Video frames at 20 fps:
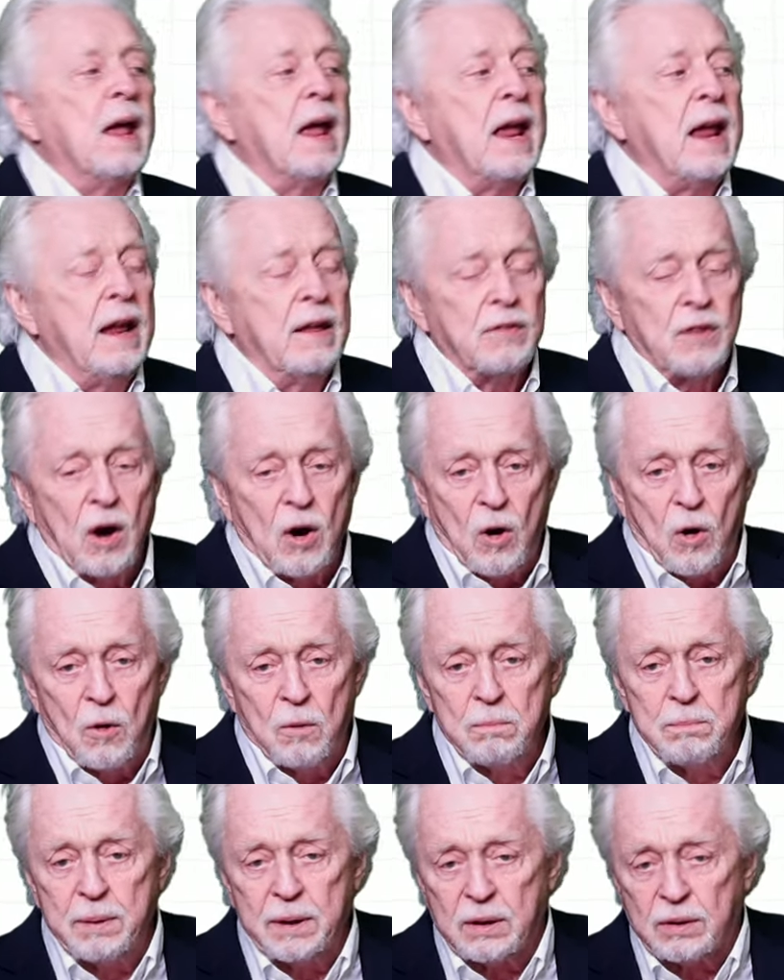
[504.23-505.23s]
In the
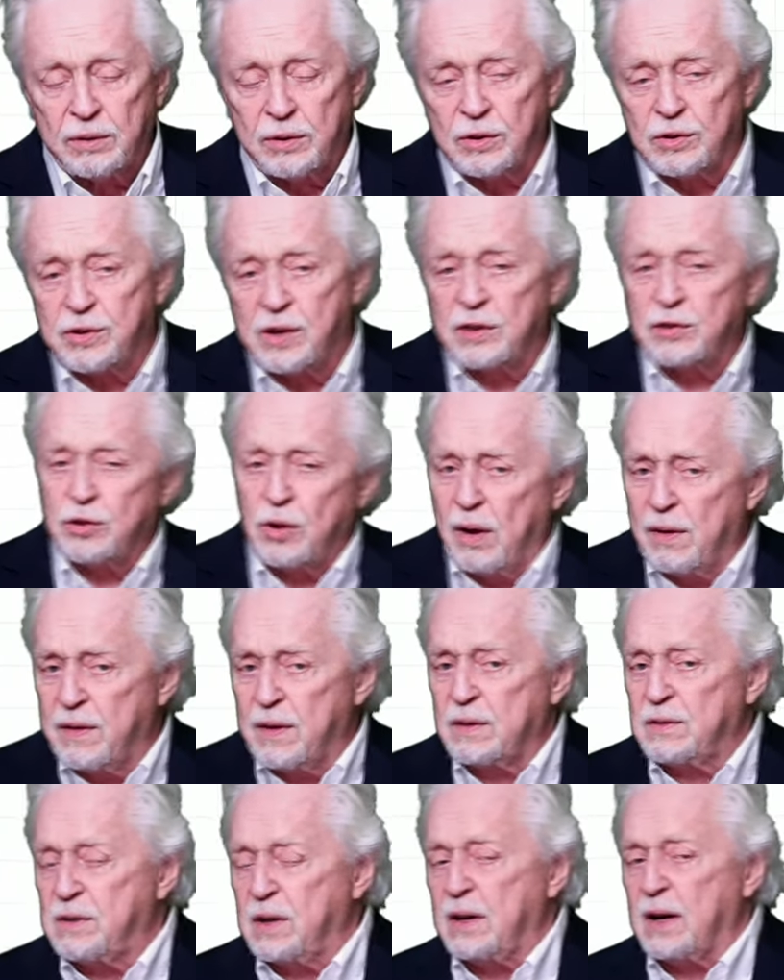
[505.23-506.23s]
home builders, I saw
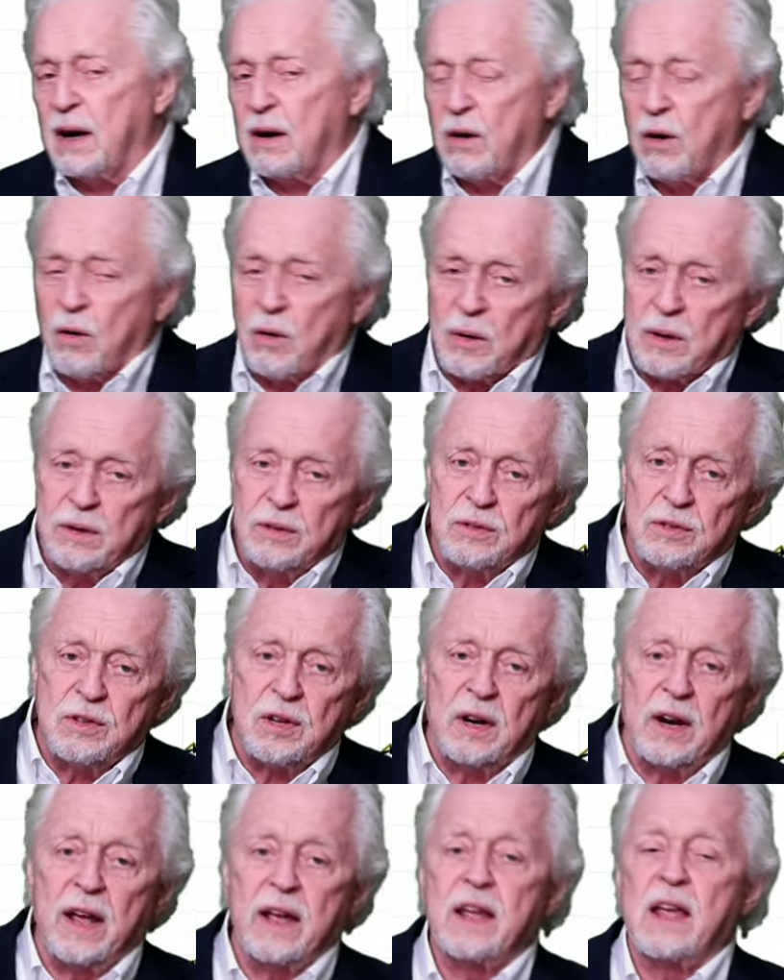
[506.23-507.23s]
that D R Horton
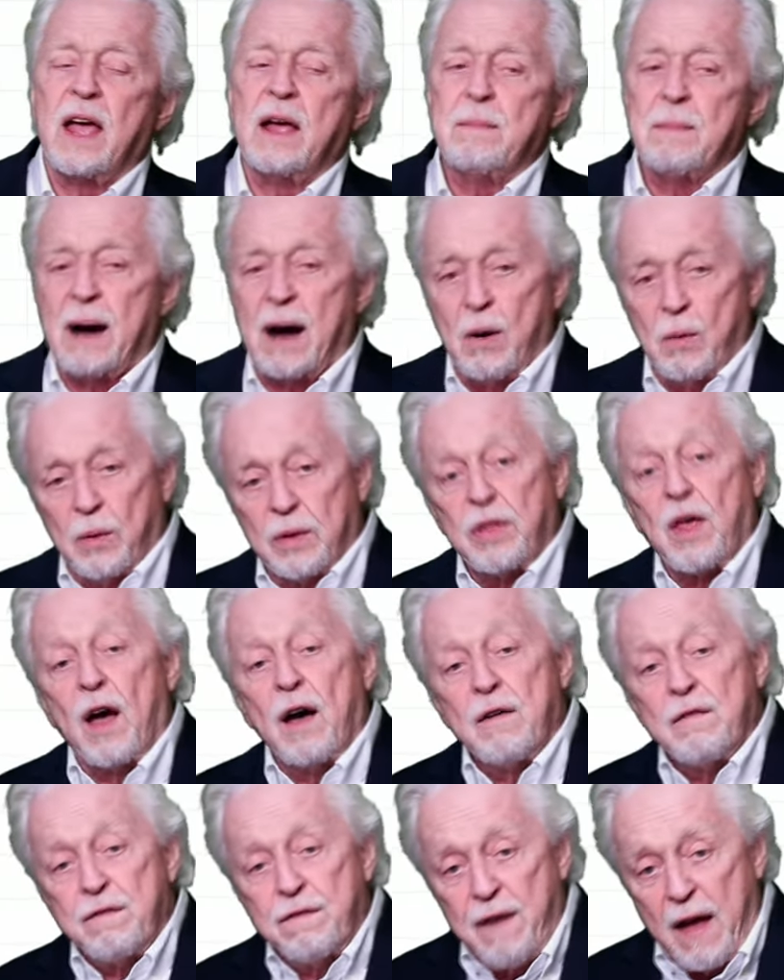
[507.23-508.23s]
today came out with
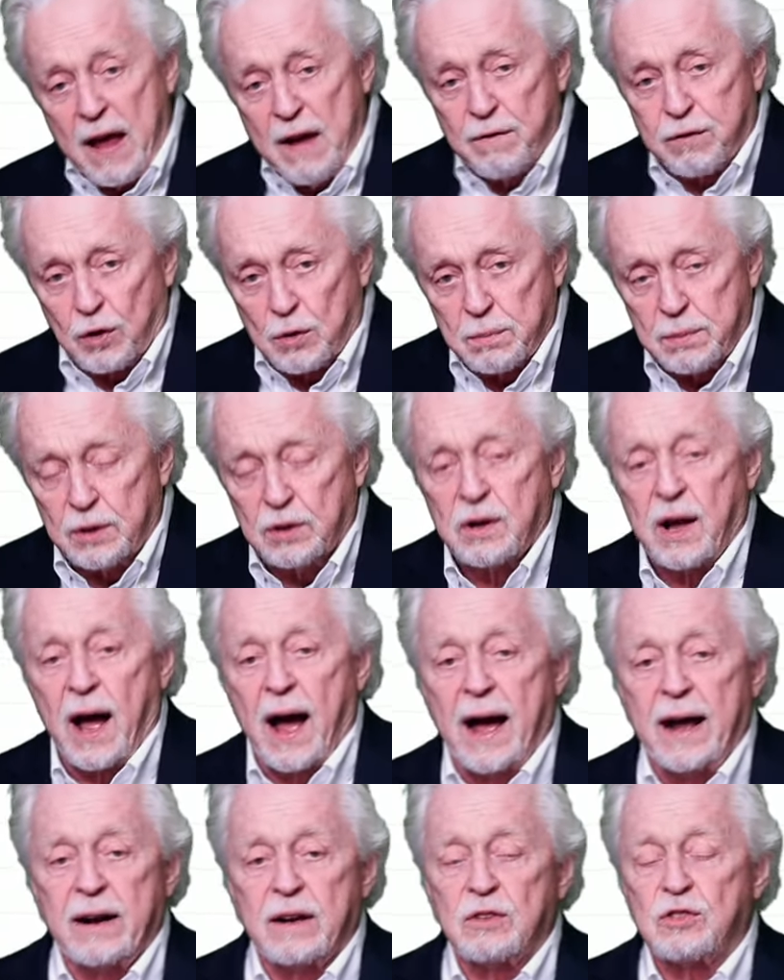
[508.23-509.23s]
favorable
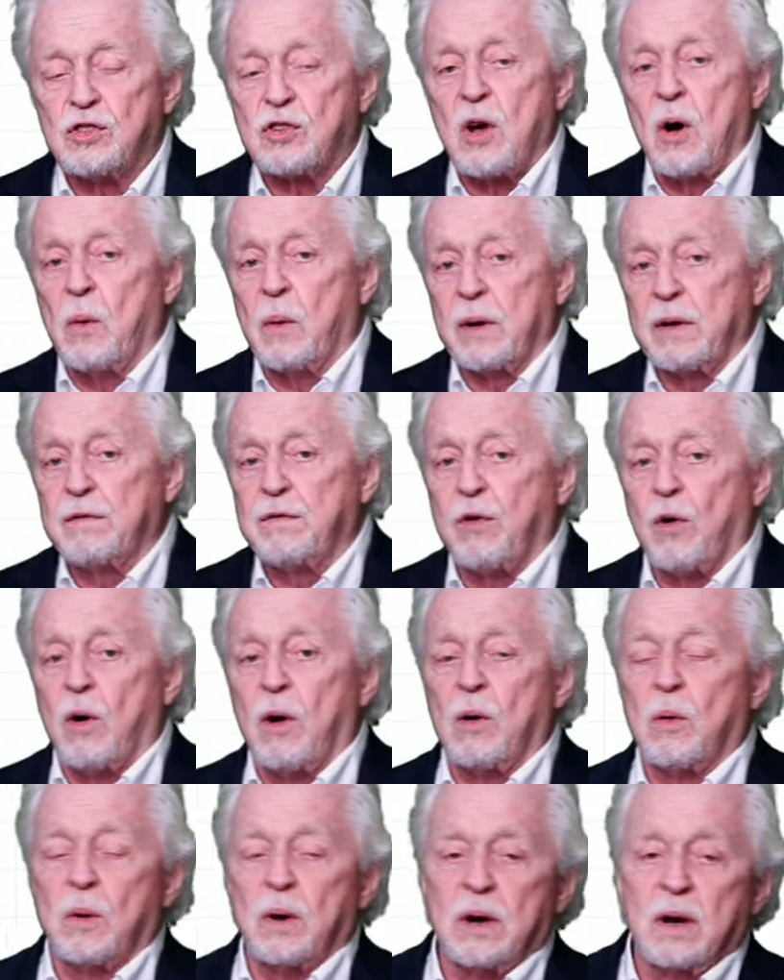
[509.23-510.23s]
guidance going
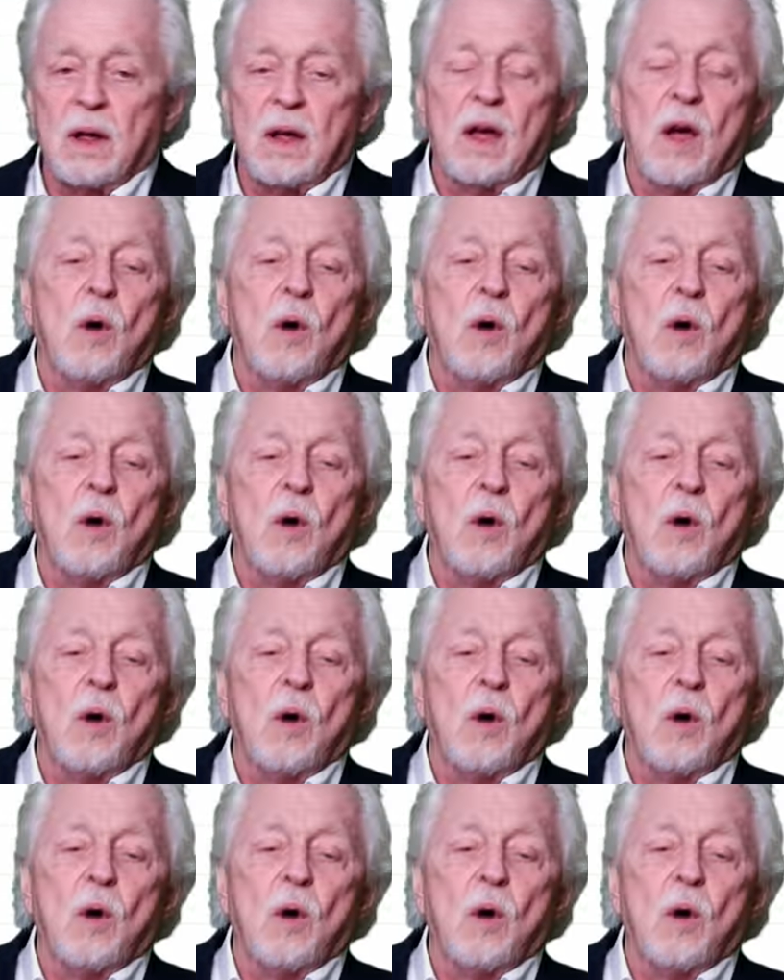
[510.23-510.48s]
forward.